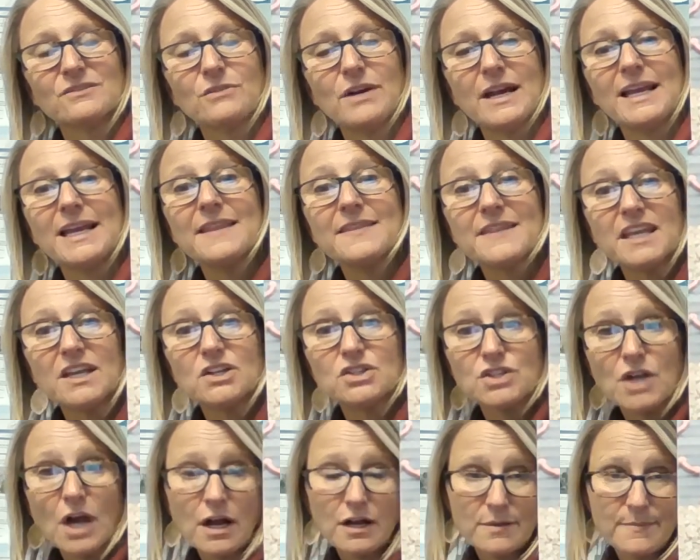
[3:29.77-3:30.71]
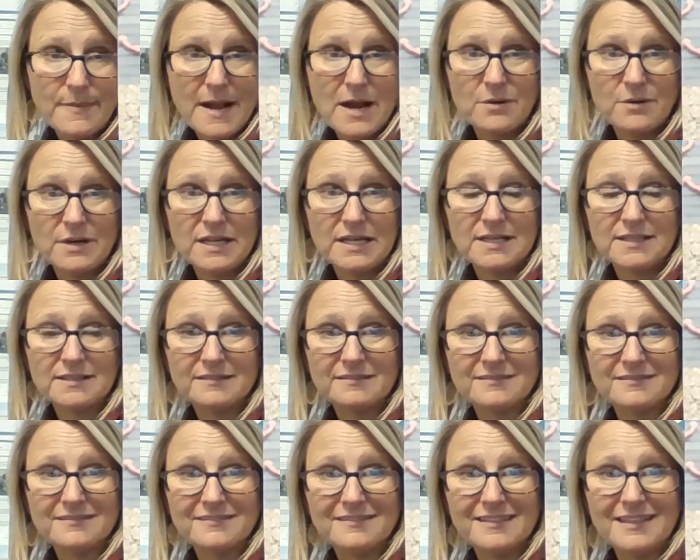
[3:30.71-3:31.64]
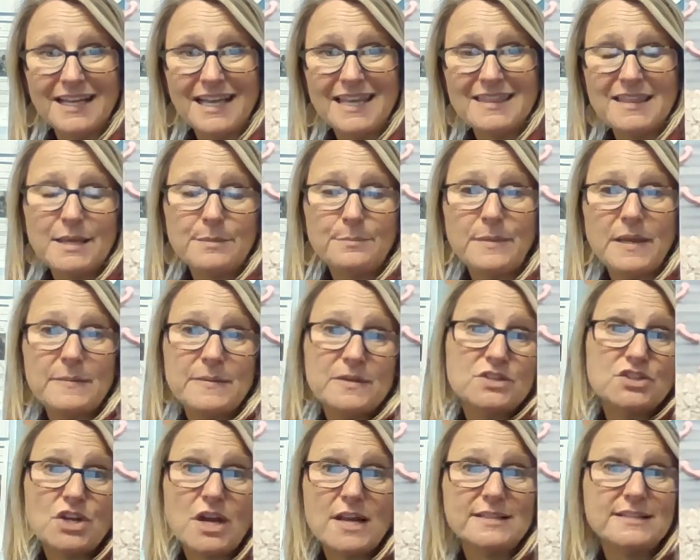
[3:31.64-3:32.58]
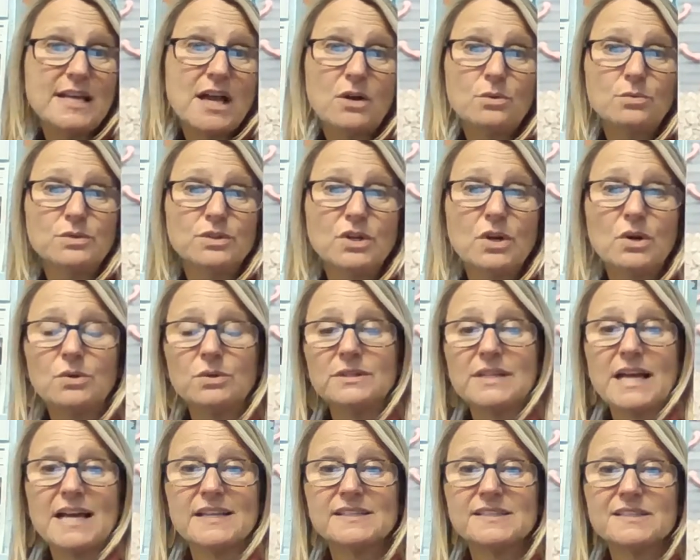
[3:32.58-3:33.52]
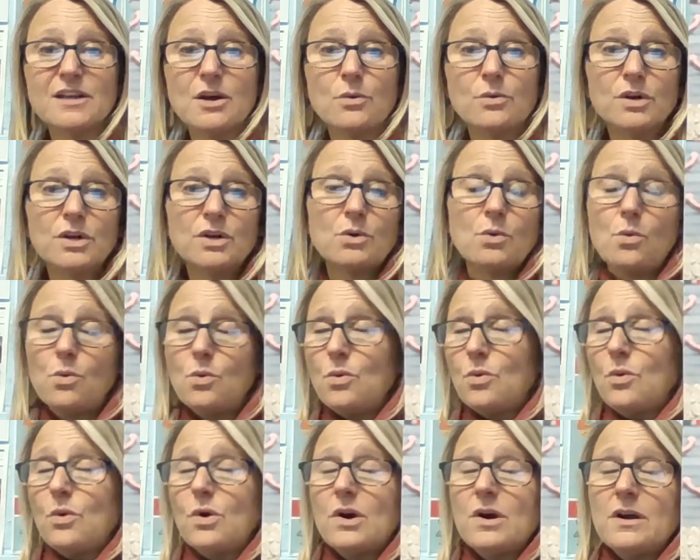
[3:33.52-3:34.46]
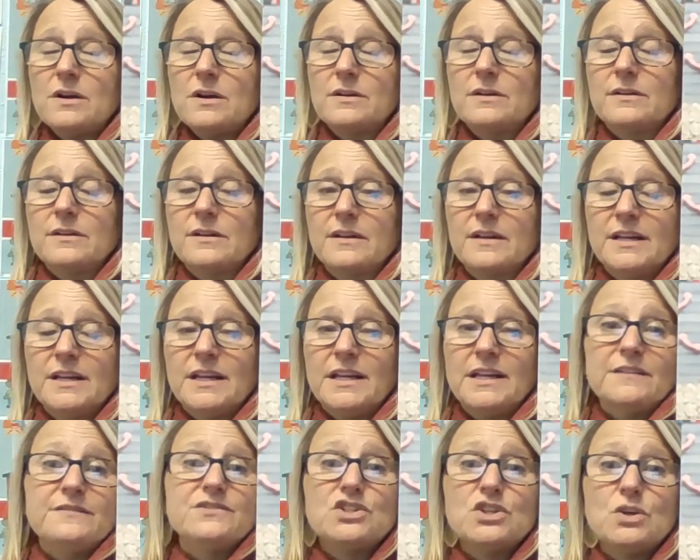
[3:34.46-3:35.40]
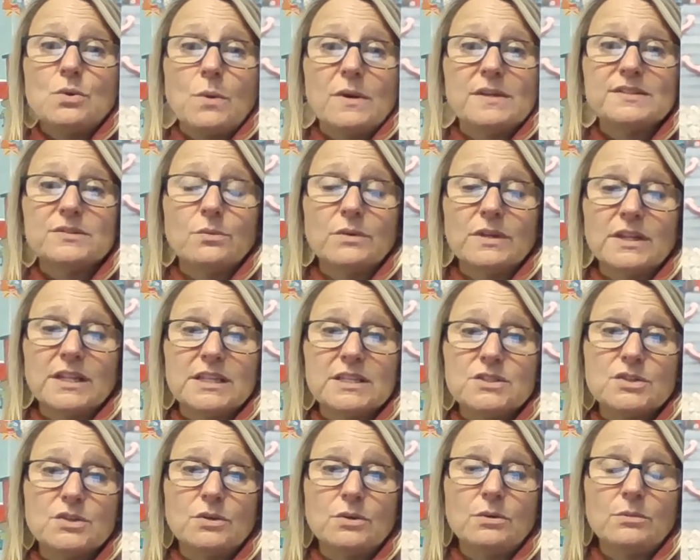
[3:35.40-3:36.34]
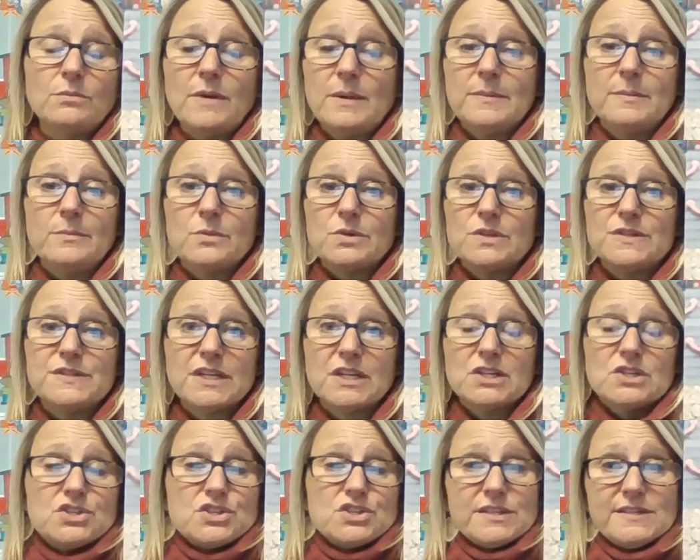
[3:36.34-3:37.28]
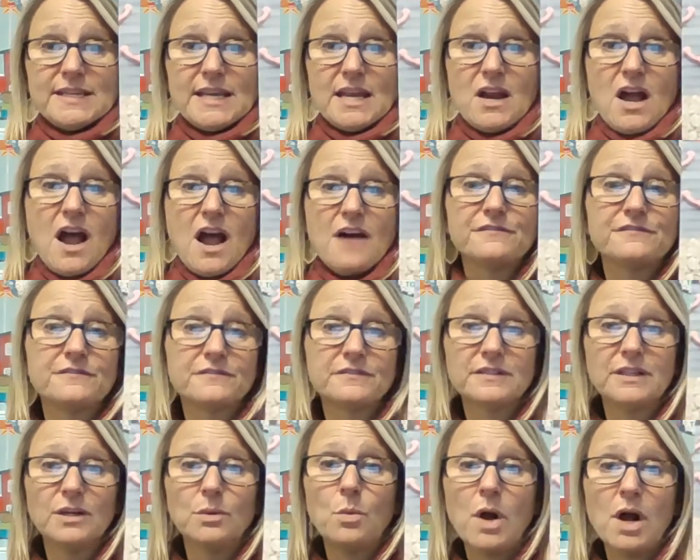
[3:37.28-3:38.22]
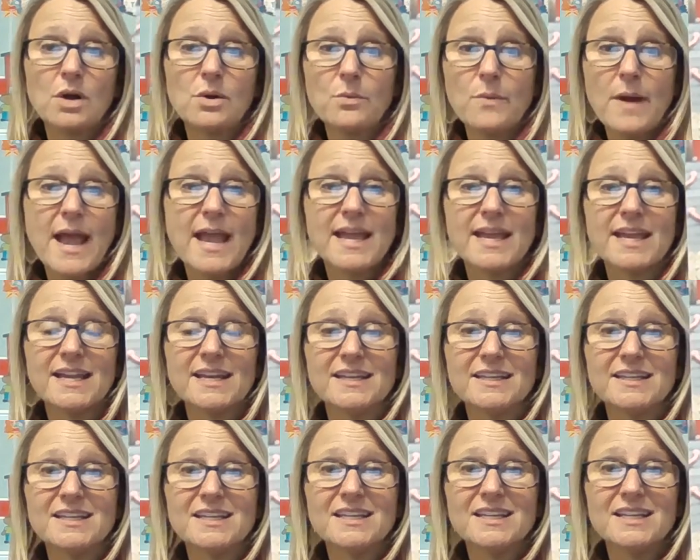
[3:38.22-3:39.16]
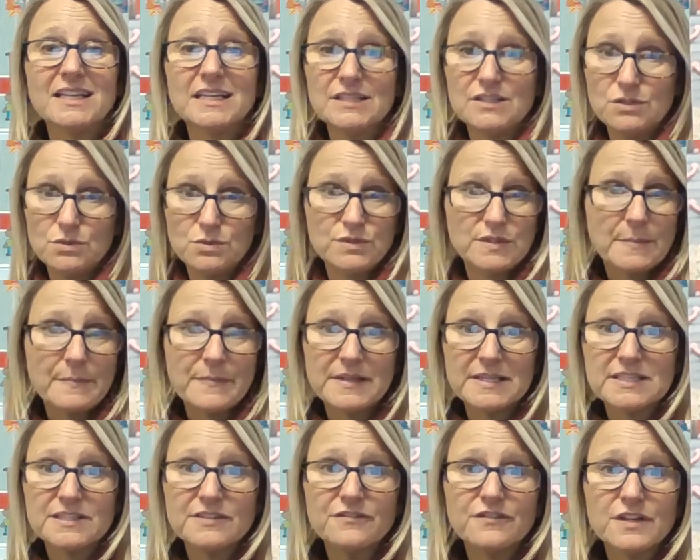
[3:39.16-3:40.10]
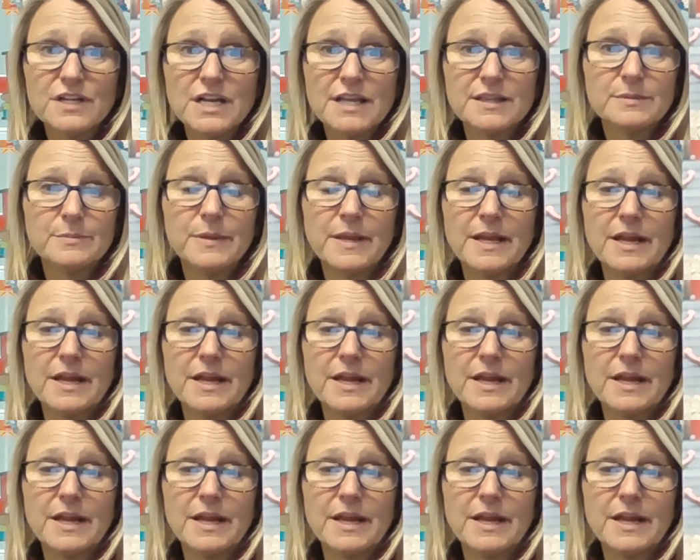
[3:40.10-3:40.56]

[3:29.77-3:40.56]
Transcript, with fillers: right? And they could talk about it. And then maybe Chantel would go a lot slower, or if she wasn't willing to, maybe Marissa could just get off and walk away and do something different on the